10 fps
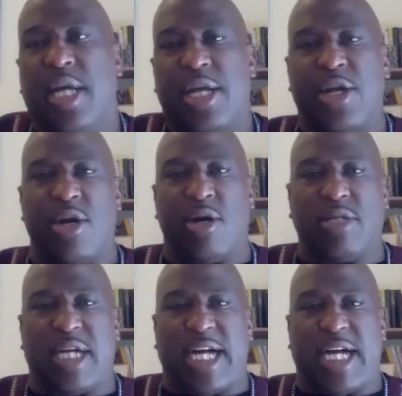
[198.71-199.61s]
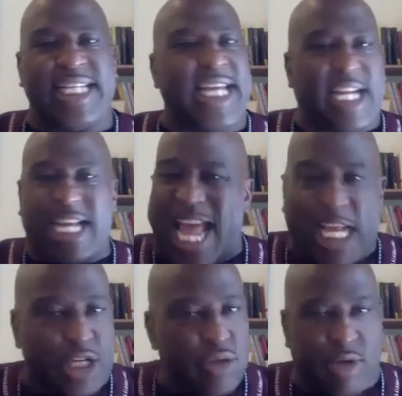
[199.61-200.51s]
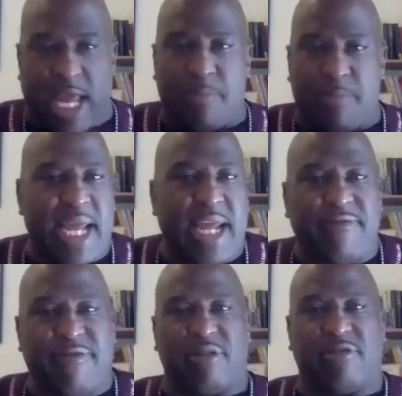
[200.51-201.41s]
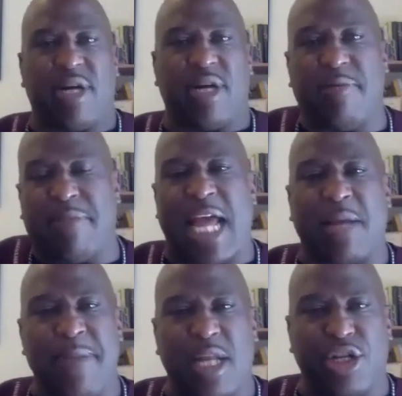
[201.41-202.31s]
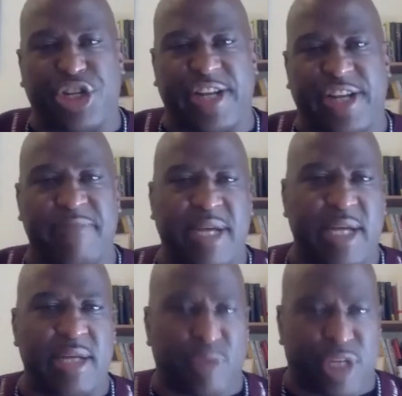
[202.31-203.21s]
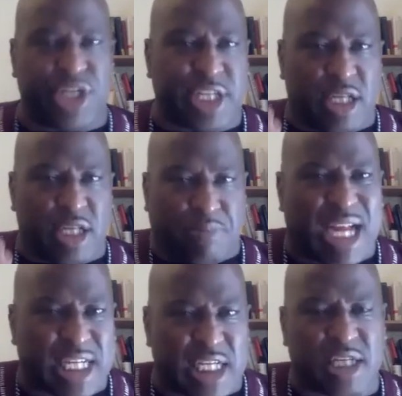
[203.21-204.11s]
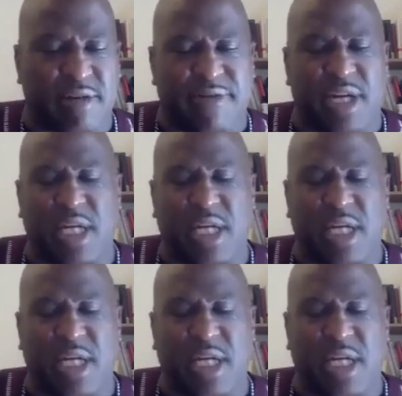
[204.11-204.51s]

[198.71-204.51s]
I lead a national campaign for Black male achievement, which is in the process of